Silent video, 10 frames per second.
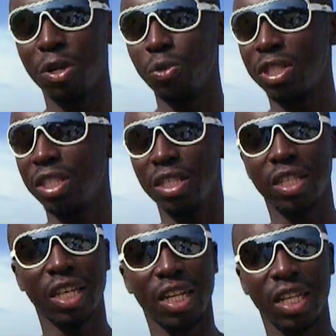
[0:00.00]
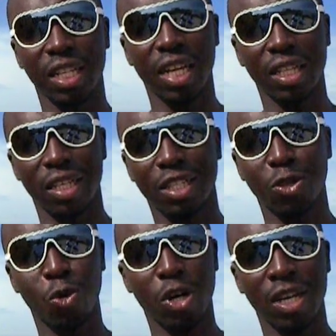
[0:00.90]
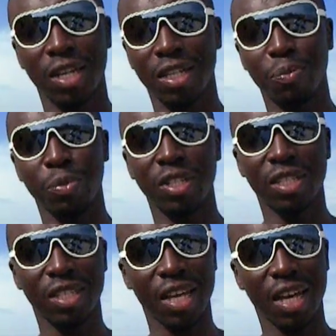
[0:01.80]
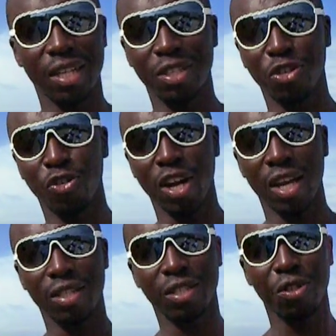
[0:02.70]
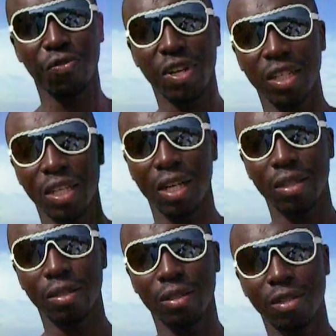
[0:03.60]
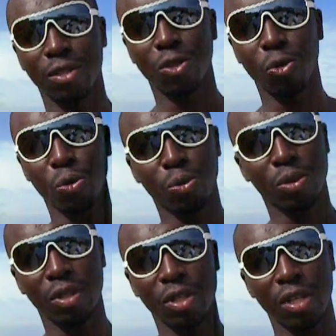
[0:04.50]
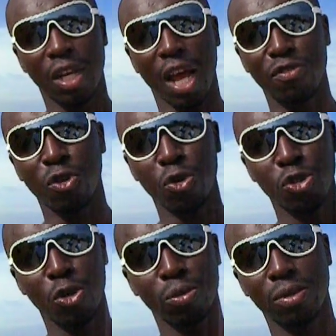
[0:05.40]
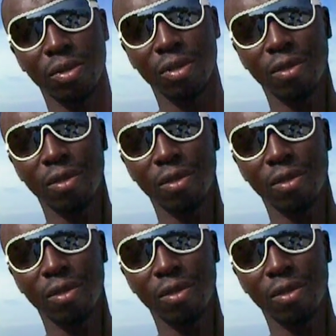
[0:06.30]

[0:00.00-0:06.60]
But we still can't let that get to our head and be sad and cry and stuff like that. You know, life goes on.